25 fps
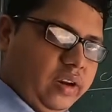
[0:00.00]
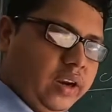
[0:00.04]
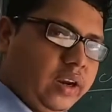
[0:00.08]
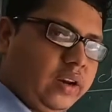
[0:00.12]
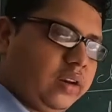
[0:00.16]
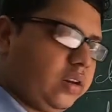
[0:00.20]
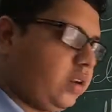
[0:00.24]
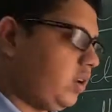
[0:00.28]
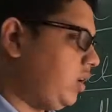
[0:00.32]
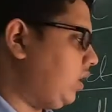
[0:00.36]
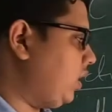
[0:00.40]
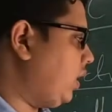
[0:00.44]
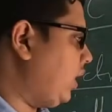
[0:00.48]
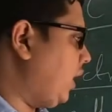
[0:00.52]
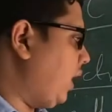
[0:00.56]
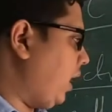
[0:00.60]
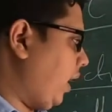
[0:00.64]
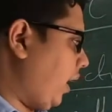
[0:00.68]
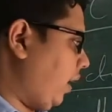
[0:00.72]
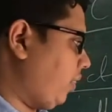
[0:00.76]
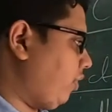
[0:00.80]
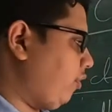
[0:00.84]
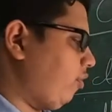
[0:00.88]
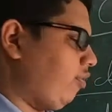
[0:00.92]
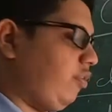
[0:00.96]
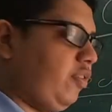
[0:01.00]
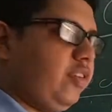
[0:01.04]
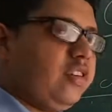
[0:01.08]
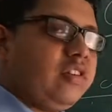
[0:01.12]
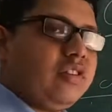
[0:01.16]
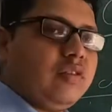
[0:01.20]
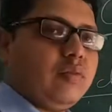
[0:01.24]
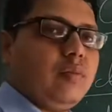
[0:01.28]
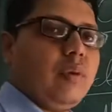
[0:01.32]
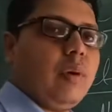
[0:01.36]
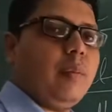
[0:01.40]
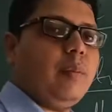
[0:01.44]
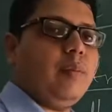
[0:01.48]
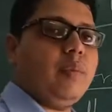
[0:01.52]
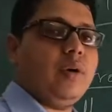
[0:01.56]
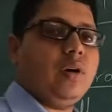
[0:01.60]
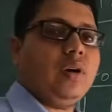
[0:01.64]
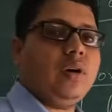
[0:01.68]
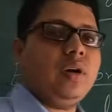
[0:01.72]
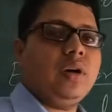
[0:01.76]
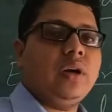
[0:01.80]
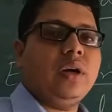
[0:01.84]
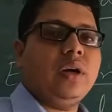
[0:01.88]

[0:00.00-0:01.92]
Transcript: right? And the first member